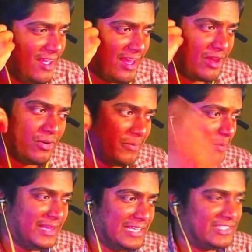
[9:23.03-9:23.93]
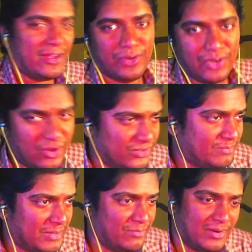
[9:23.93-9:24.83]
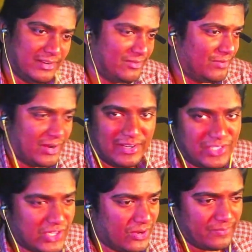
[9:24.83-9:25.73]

I don't know, maybe that's how it goes, but whatever, let's go.